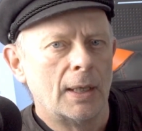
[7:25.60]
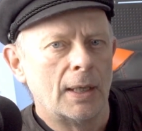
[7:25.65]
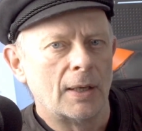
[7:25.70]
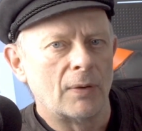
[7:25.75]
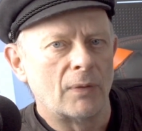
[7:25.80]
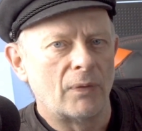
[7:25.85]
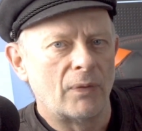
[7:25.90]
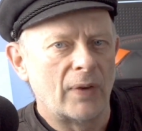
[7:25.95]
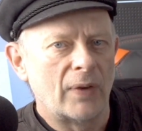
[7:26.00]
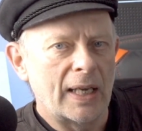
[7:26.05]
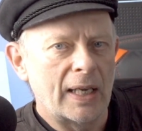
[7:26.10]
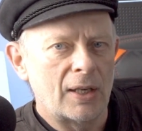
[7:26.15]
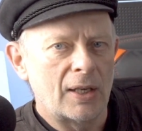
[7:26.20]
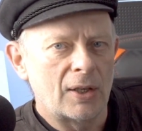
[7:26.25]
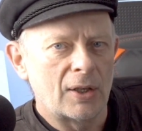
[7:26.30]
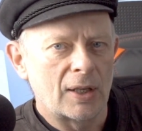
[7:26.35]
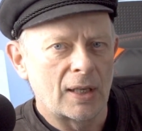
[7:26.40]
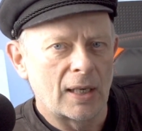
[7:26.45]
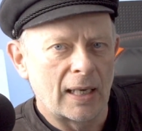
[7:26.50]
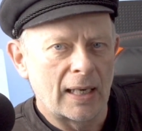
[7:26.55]

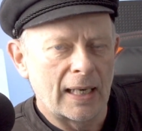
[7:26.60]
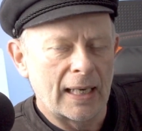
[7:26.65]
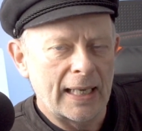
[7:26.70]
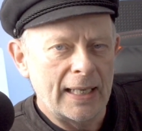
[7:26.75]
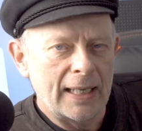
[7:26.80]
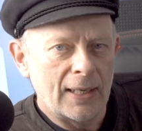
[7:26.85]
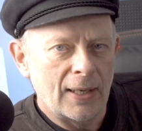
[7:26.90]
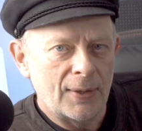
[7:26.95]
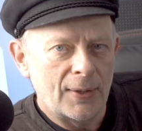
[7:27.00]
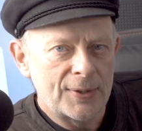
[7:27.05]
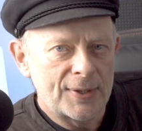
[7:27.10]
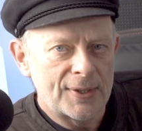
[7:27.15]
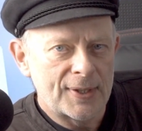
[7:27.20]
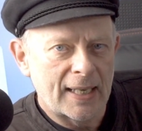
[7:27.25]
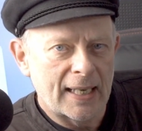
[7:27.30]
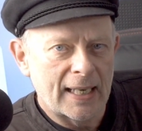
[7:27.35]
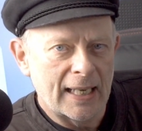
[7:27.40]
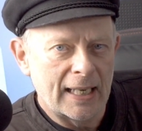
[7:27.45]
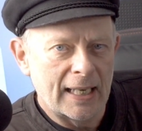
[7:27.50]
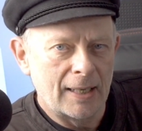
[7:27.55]
where layouts
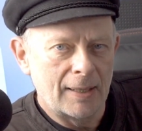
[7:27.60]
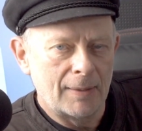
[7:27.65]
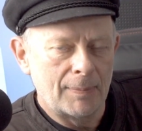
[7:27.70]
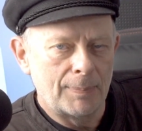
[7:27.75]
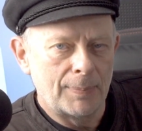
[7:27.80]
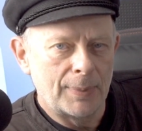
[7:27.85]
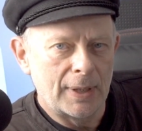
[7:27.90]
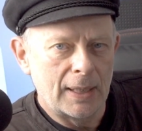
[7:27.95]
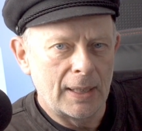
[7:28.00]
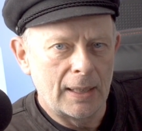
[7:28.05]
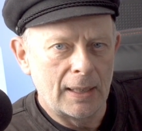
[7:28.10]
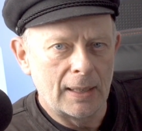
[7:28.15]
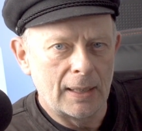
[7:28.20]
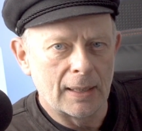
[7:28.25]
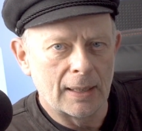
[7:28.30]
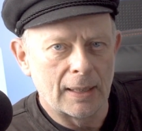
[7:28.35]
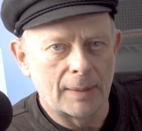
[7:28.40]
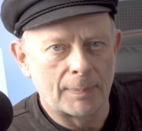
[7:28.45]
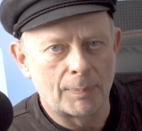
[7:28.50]
can be